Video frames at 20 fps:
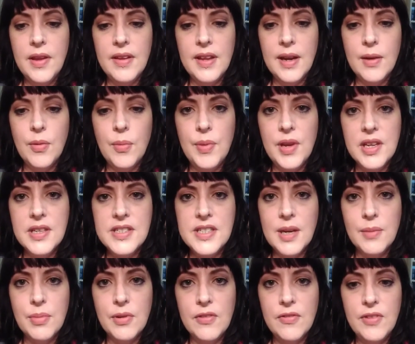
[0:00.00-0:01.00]
that would be a
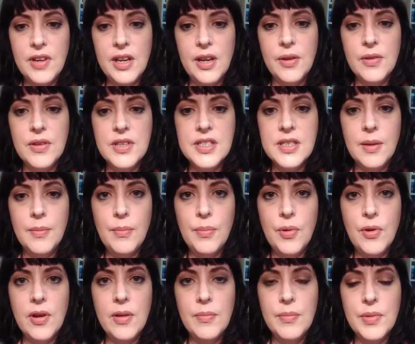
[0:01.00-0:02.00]
separate video at some
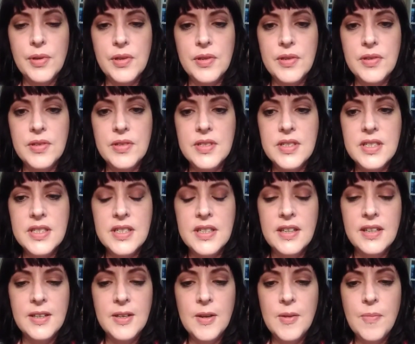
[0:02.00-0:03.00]
point, because
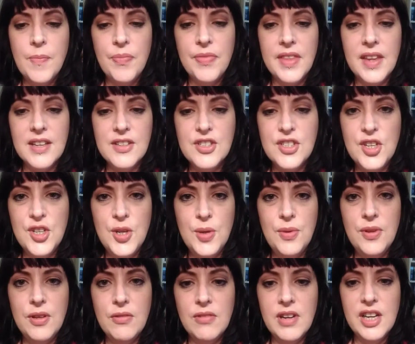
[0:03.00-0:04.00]
that's to do
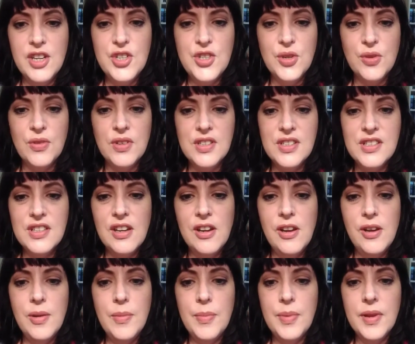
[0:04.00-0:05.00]
with the reassurance
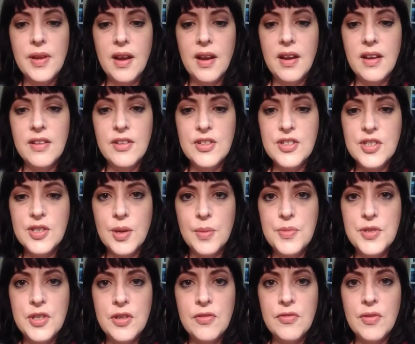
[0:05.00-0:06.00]
loop that
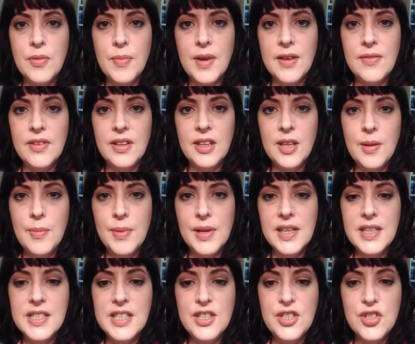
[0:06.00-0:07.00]
stops you from having the
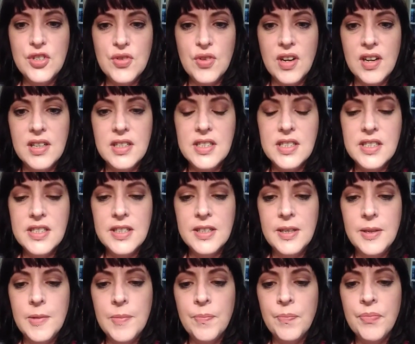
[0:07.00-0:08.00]
ability to trust.
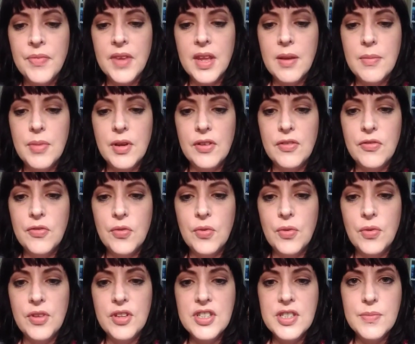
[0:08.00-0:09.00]
But
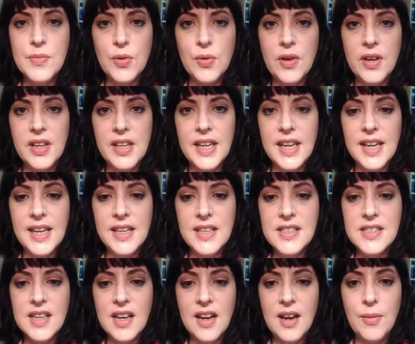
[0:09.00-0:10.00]
for the smaller
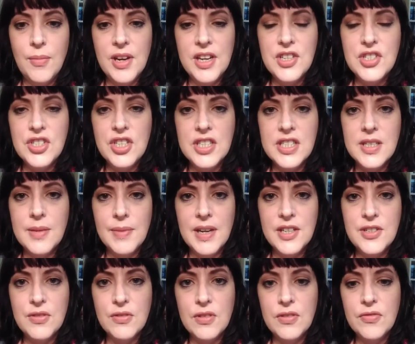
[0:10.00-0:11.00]
things, when it's just a
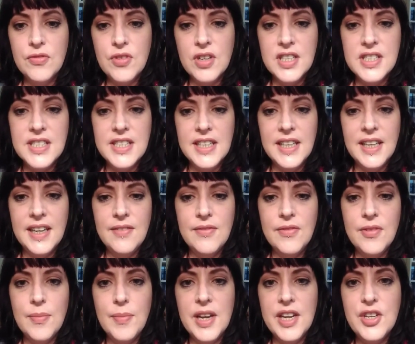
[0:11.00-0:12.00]
matter of trusting
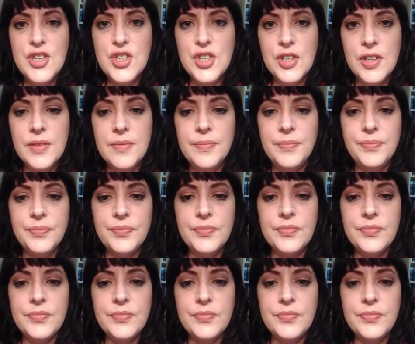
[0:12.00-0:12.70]
information,